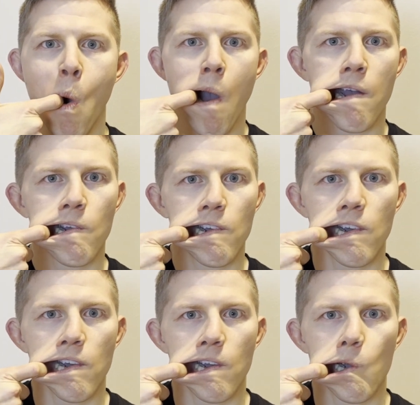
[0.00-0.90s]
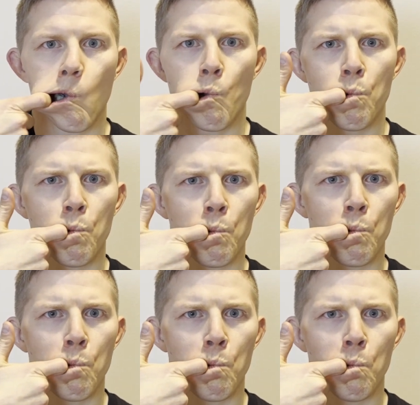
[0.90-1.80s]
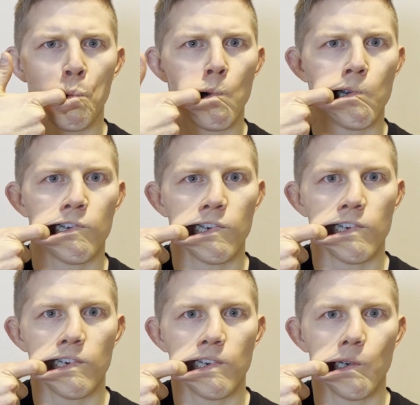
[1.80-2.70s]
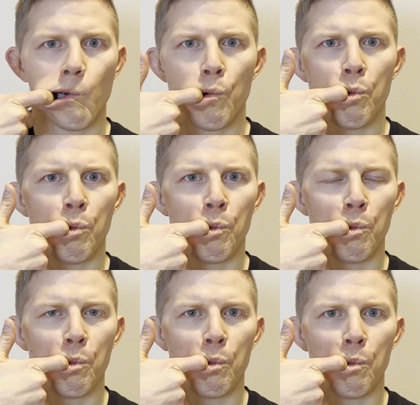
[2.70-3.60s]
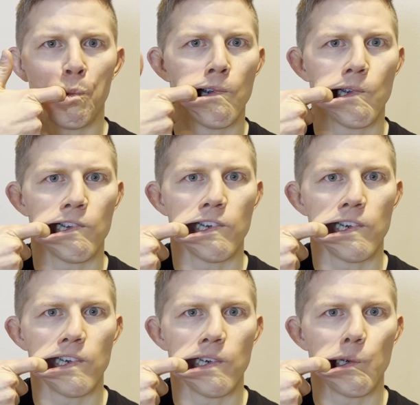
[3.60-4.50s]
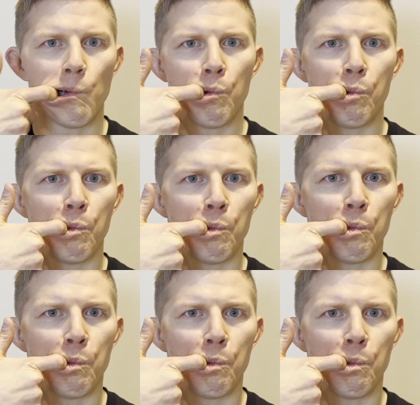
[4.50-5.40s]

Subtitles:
(silence)